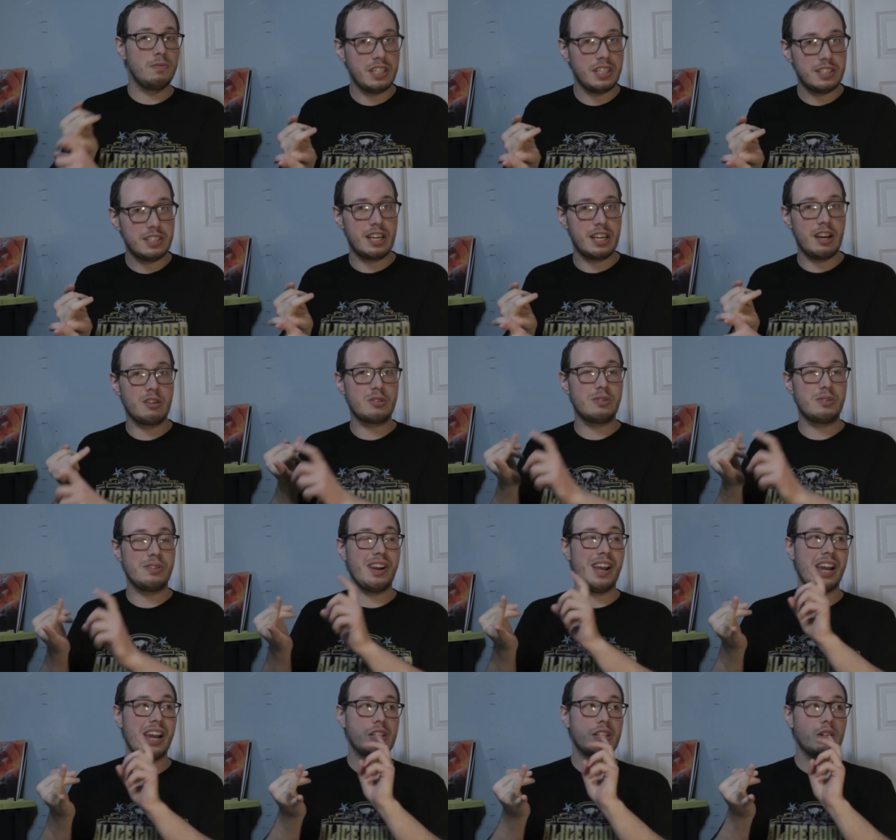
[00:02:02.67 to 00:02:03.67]

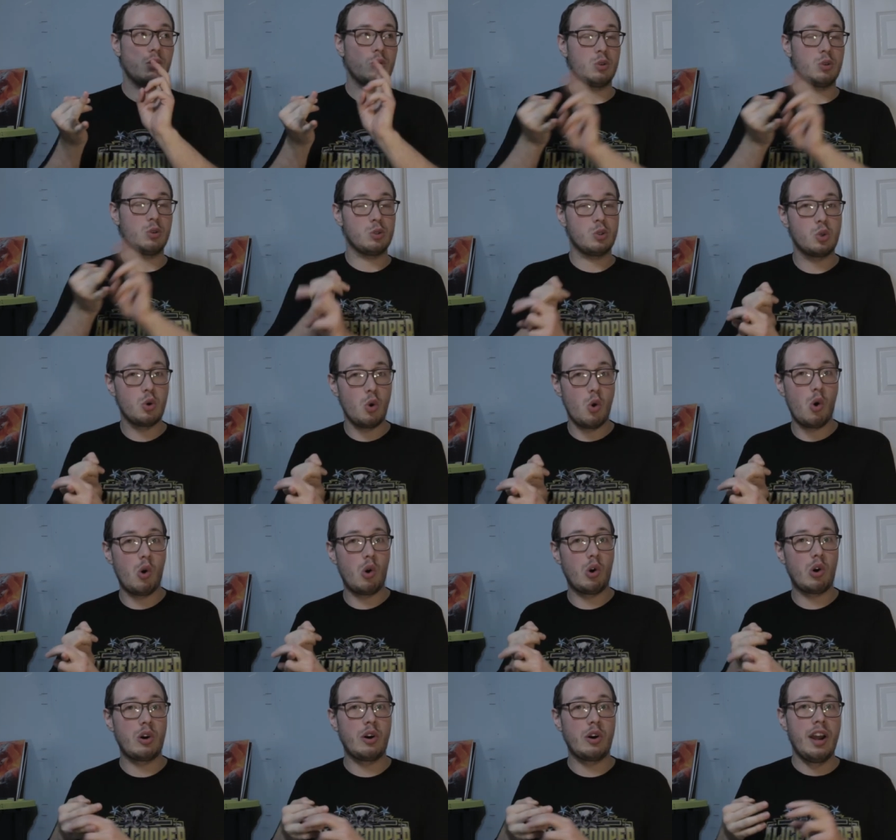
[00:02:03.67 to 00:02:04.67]
soundtrack or
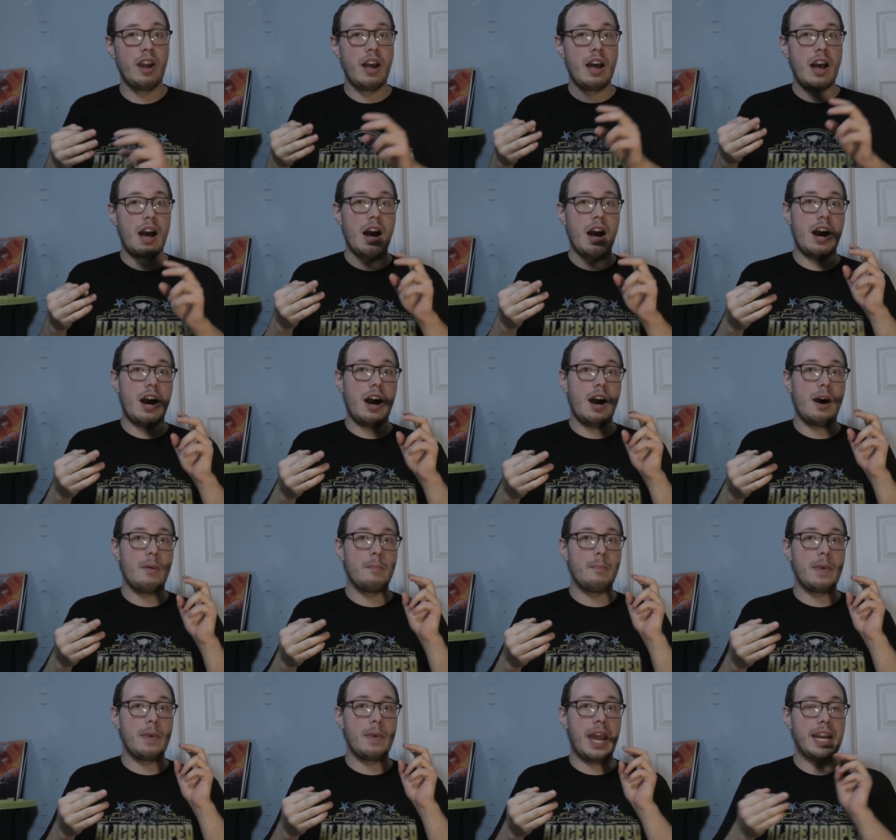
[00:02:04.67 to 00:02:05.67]
score,
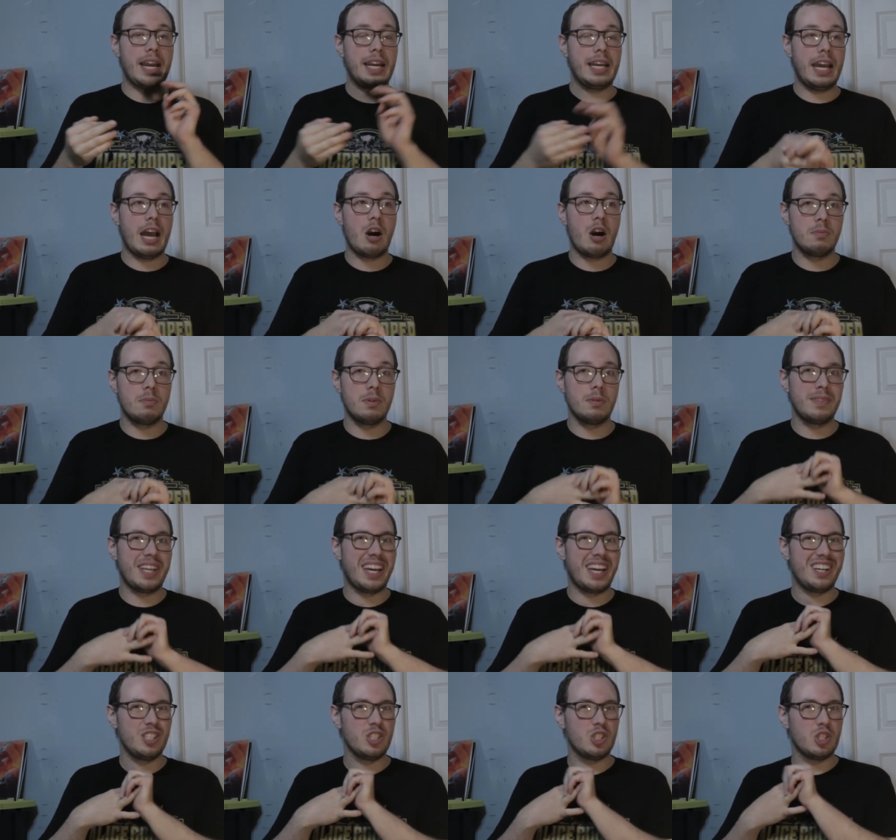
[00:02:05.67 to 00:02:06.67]
um, any album
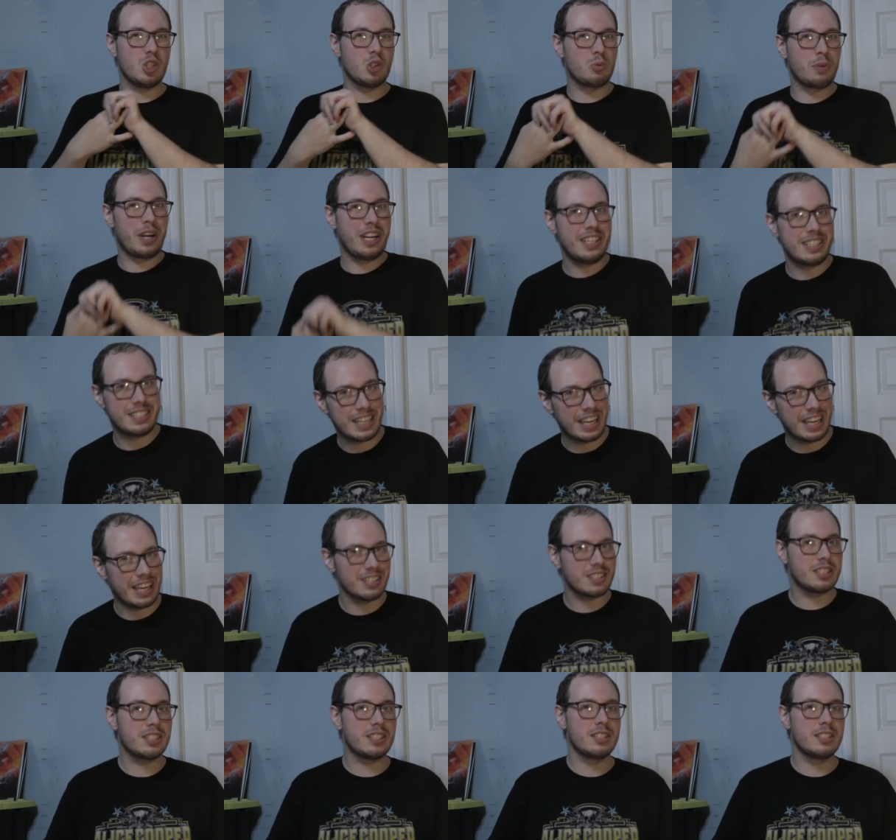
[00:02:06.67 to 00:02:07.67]
that is the greatest
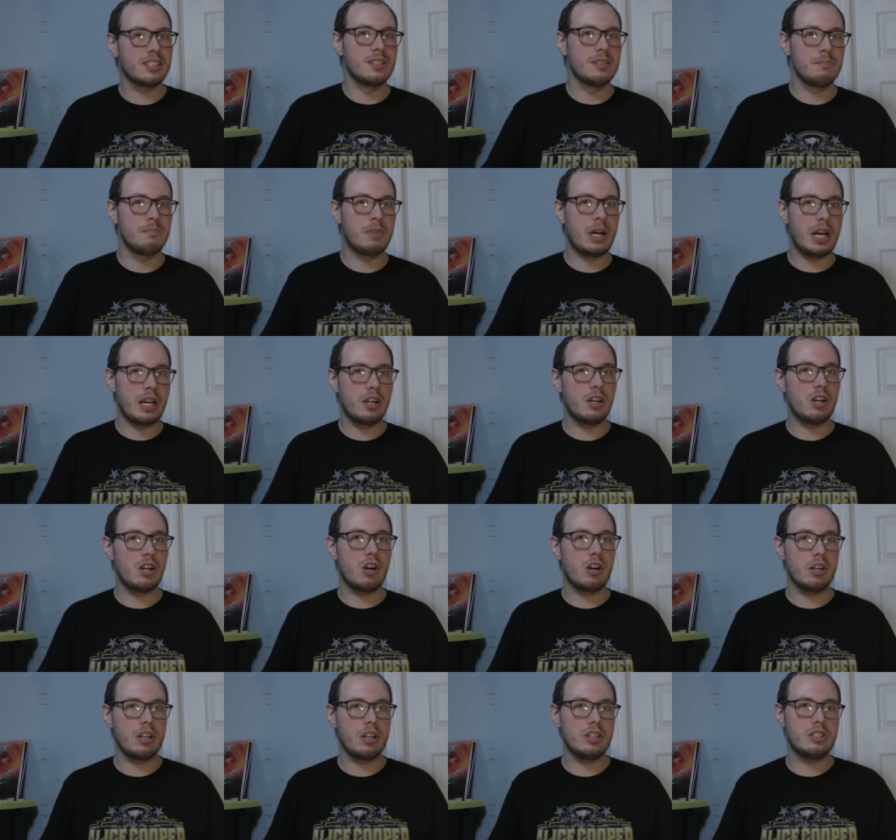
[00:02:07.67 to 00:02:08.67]
hits by an
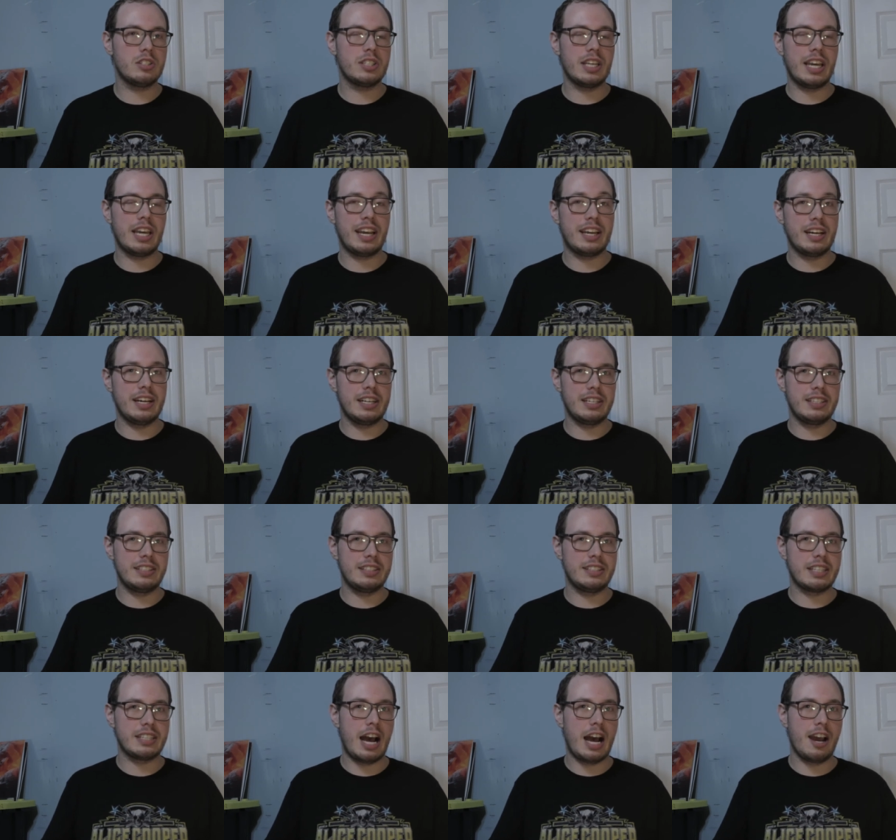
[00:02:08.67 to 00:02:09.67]
artist,
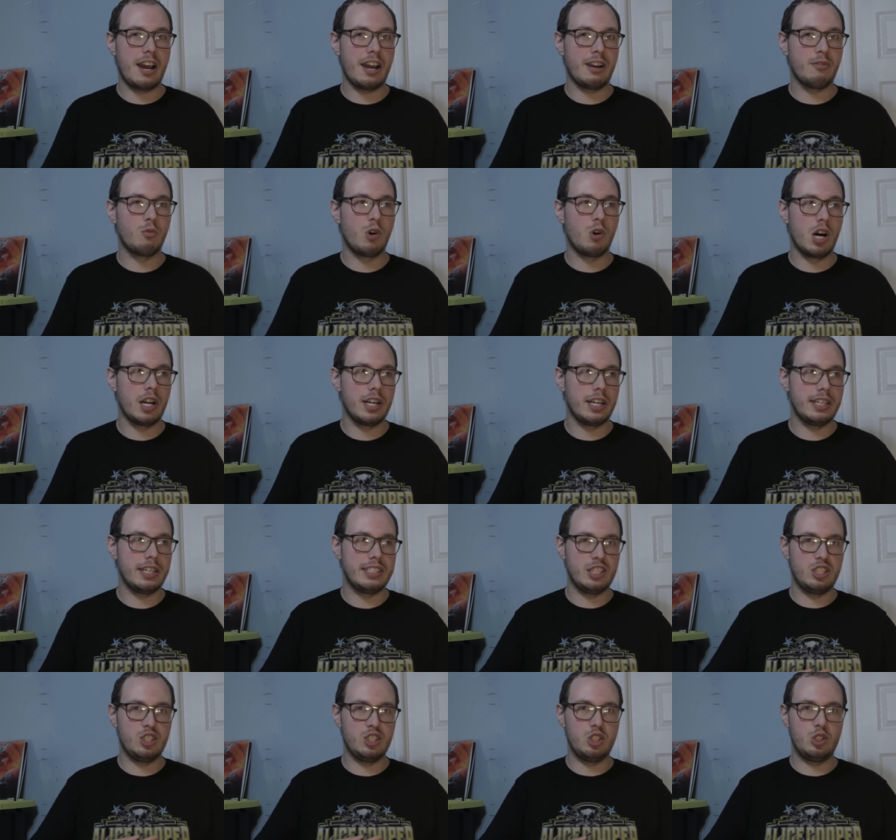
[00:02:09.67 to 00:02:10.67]
because I wanted
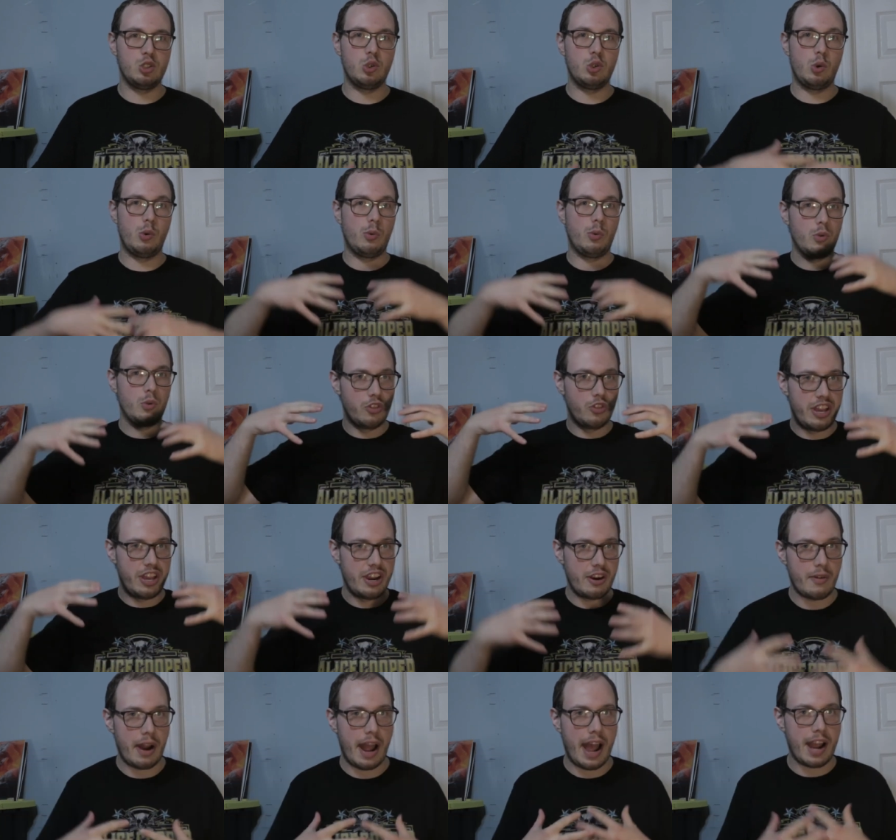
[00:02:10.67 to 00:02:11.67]
to do
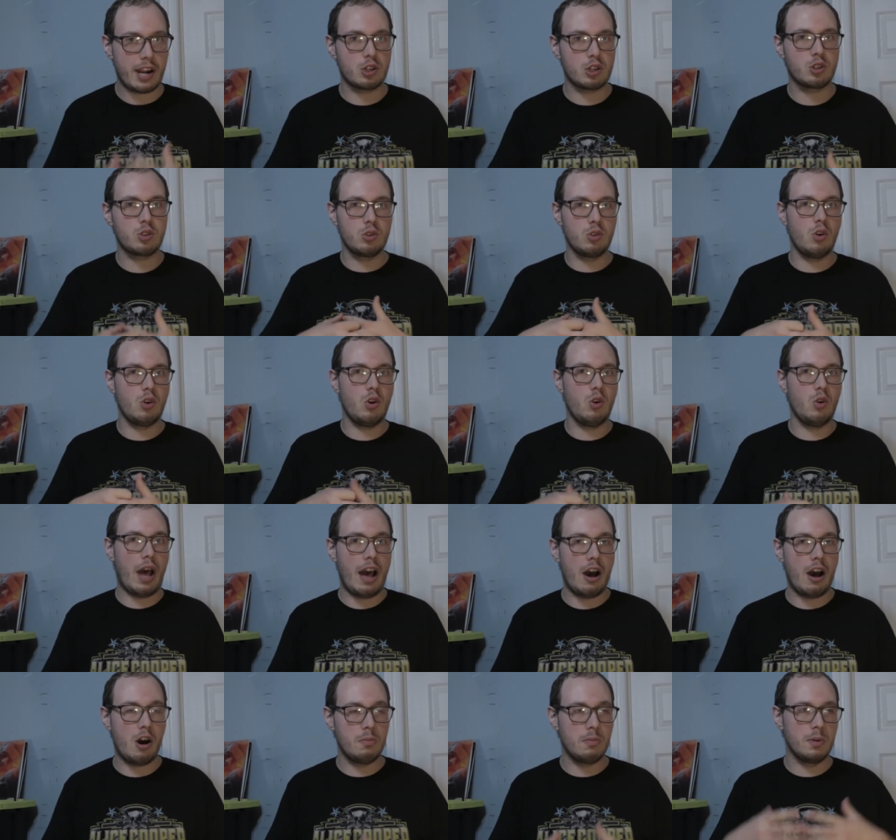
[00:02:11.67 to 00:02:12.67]
their actual
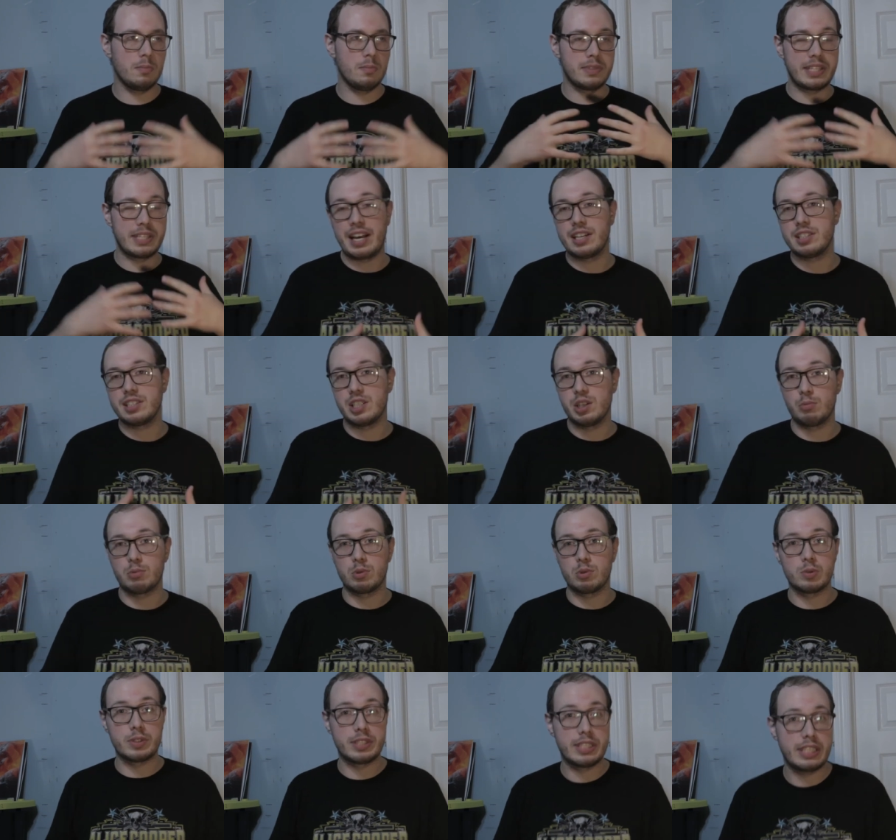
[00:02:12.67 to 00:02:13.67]
albums as they were
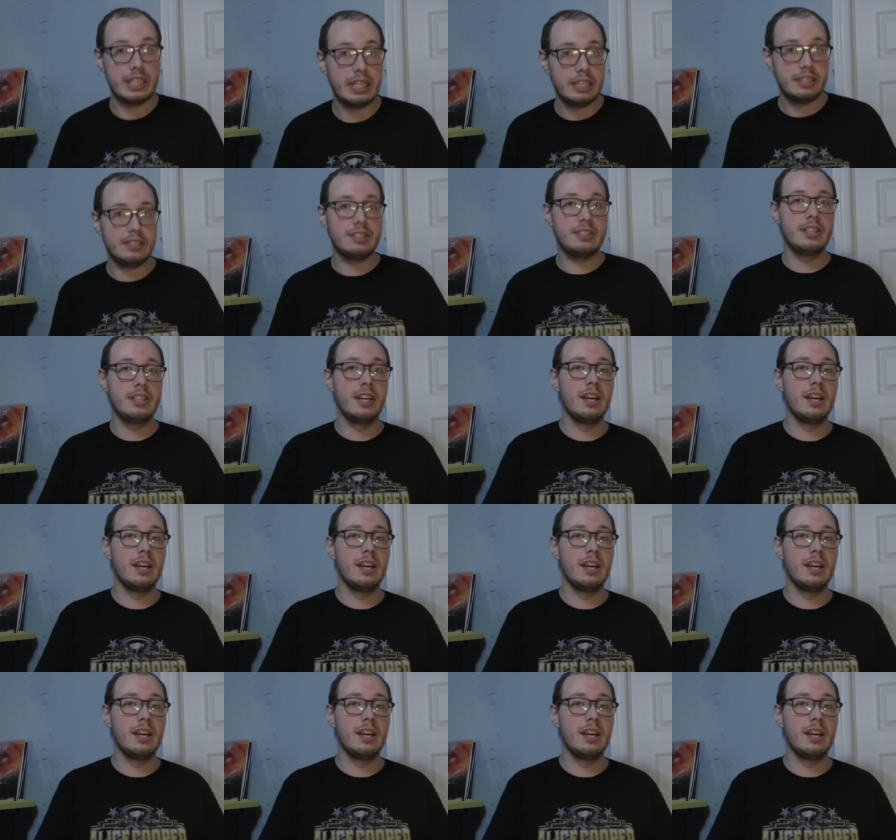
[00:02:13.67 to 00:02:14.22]
released.